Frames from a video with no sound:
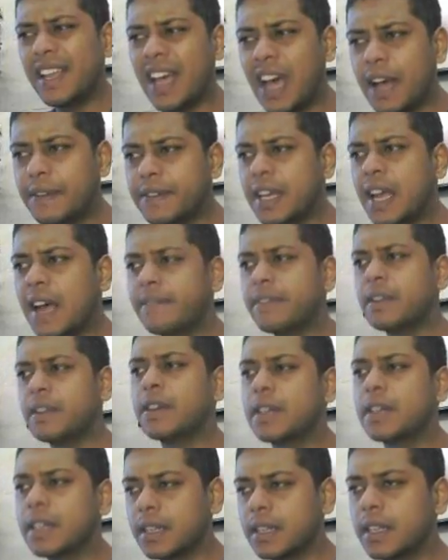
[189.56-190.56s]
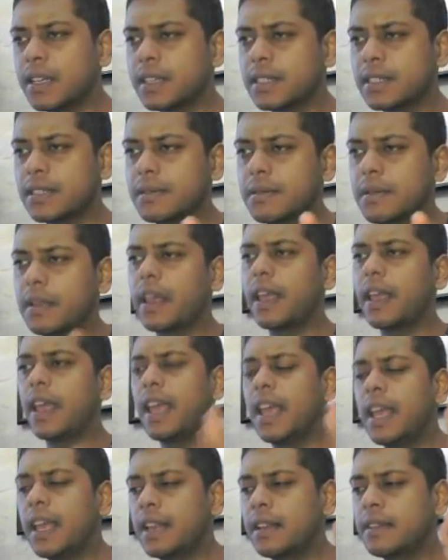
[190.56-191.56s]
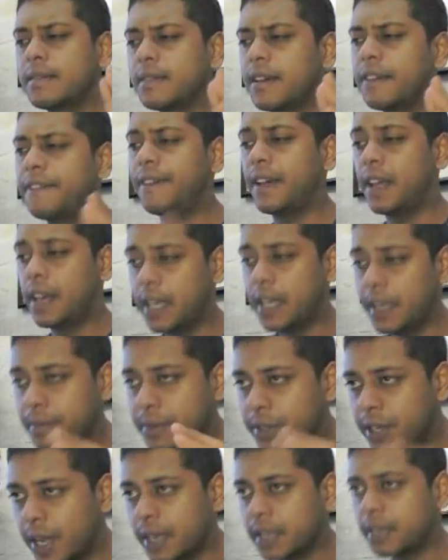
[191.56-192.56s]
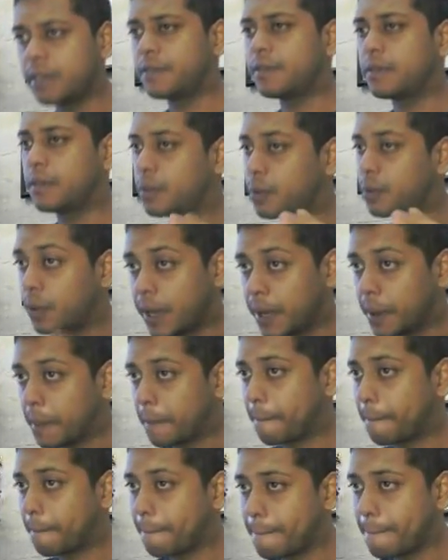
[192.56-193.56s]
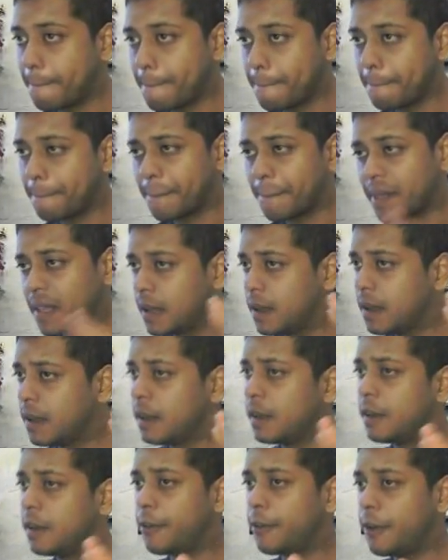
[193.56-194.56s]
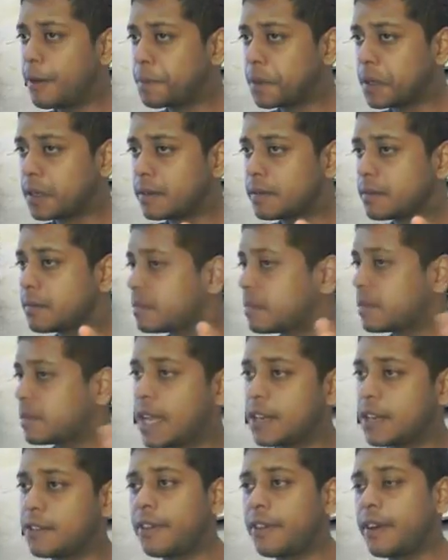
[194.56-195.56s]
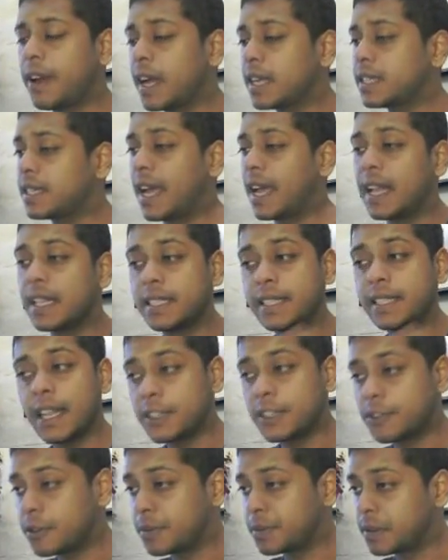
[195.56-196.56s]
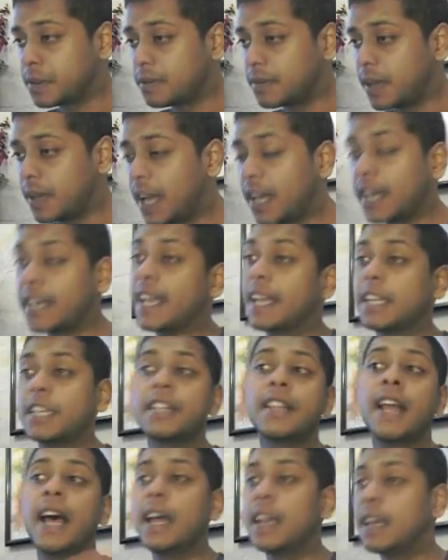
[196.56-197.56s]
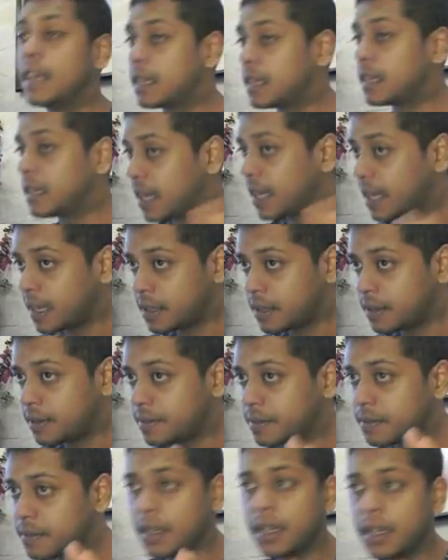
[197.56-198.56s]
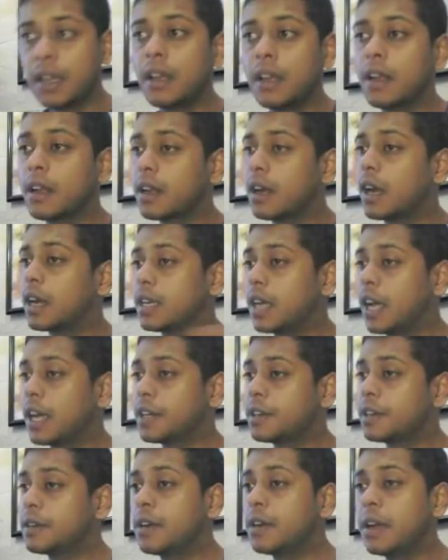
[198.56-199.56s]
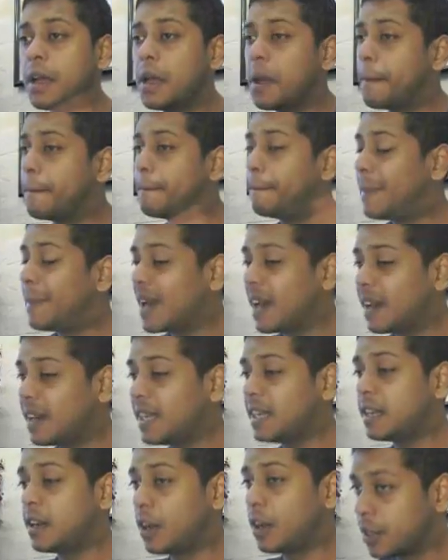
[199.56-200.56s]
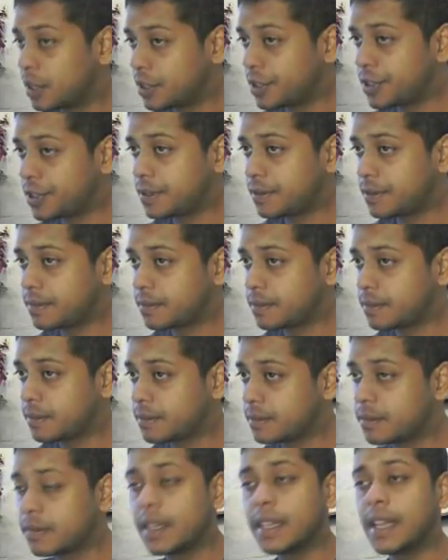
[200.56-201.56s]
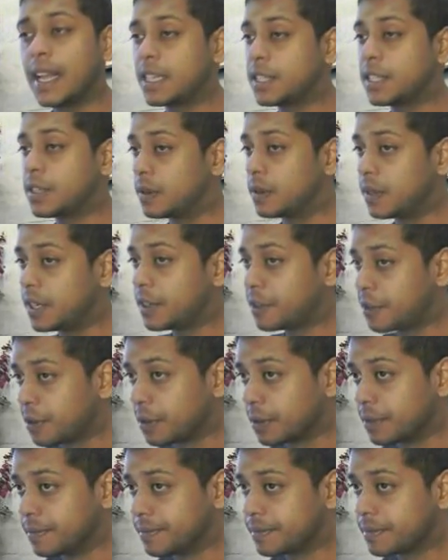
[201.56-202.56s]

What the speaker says: have to have a look at this in a fairly objective way. Ripple, centralized and censorable. I'll get to that a little later. Cardano, barely launched. That's totally true.